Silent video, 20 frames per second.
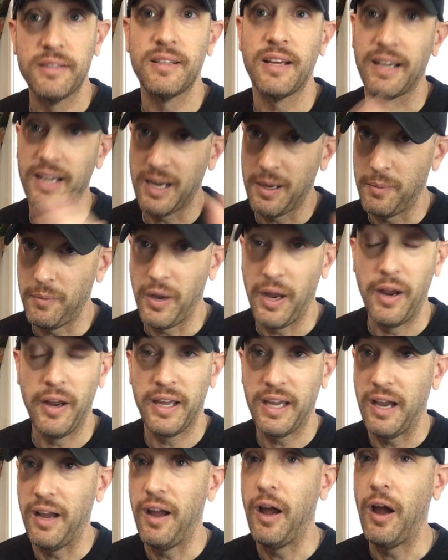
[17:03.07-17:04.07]

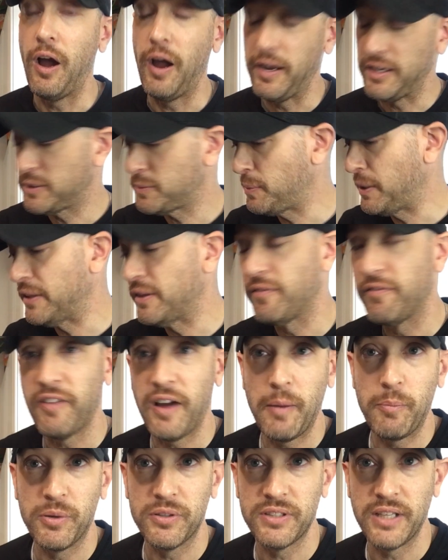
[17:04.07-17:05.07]
I spend the
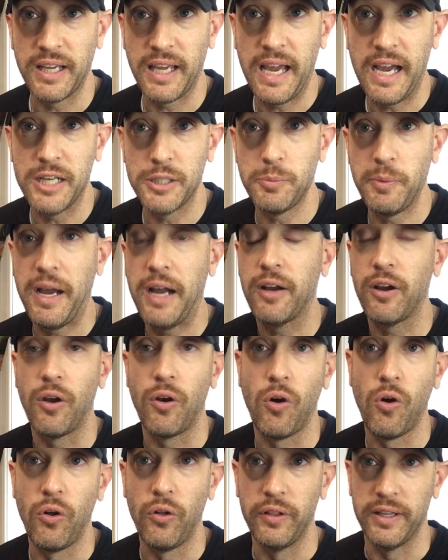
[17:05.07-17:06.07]
5% cash back on
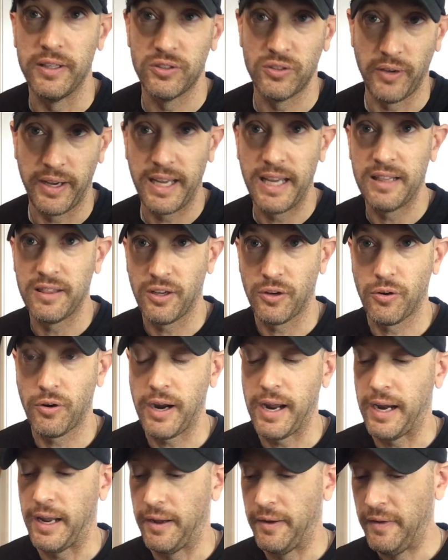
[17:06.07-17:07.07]
all these, so I get the
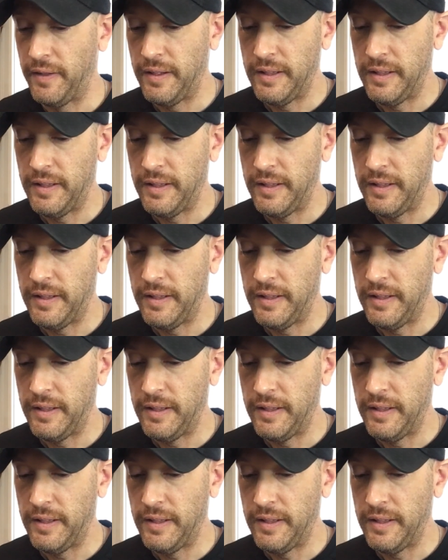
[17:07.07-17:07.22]
credit.